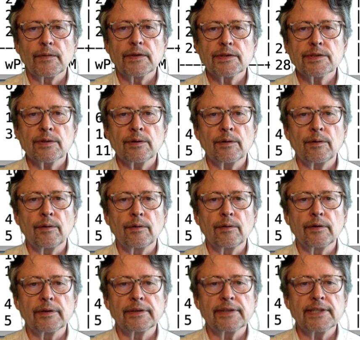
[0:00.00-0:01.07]
So
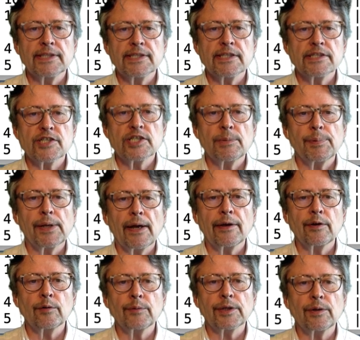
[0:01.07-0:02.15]
this is
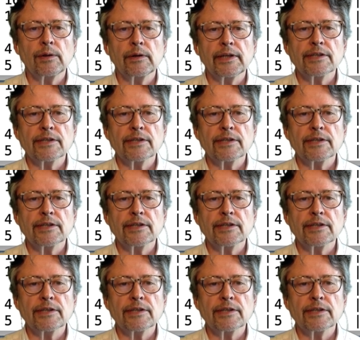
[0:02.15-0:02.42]
GPIO read all.